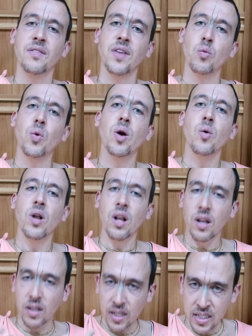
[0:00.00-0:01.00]
that we
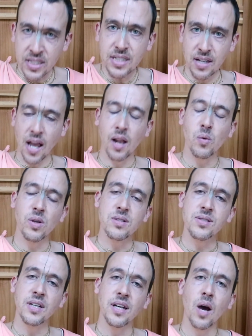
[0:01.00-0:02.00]
will, in detail, we'll
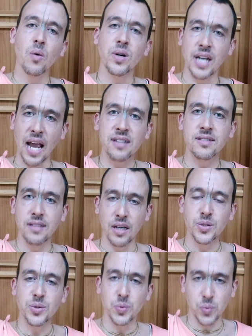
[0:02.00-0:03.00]
see in our next
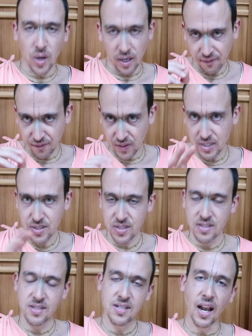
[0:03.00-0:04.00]
session one of
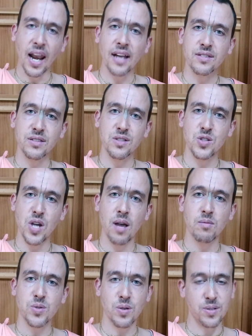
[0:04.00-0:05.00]
these selected
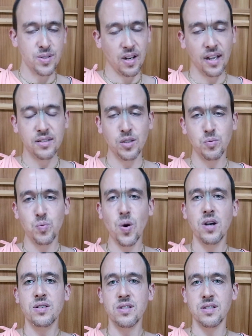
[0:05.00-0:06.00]
gems or selected
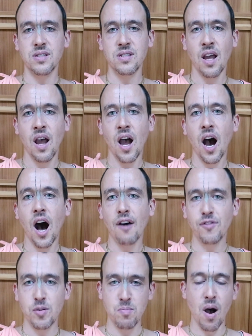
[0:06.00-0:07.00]
verses
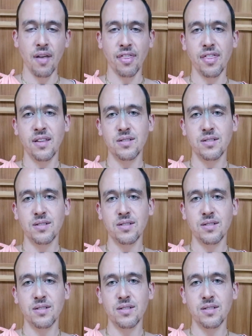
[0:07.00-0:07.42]
of the month.